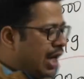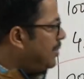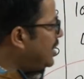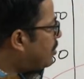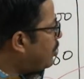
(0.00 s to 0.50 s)
m
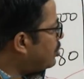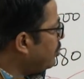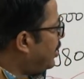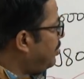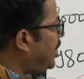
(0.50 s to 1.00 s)
is equals to
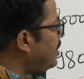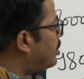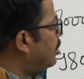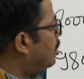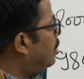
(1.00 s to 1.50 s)
1
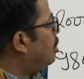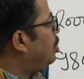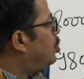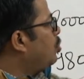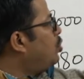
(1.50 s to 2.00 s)
means
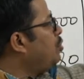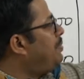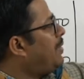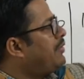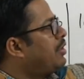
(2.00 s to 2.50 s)
2 to the
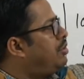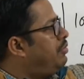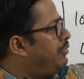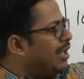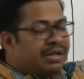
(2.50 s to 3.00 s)
power
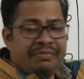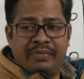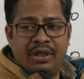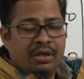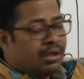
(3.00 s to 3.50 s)
1,
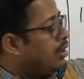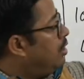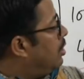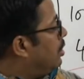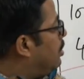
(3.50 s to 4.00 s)

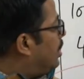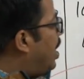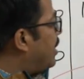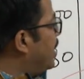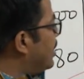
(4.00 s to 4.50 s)

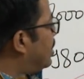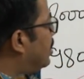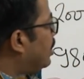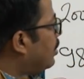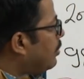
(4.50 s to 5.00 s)
that is
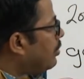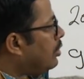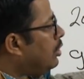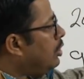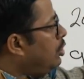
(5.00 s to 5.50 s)

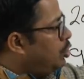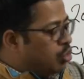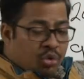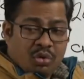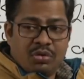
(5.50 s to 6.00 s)

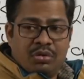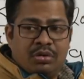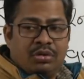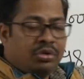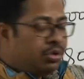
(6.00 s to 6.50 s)
2
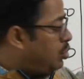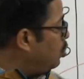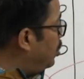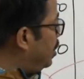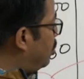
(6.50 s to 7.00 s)

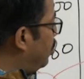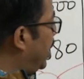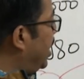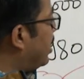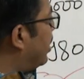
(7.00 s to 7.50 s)
into
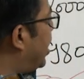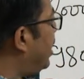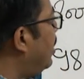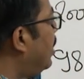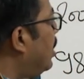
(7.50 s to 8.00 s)
800,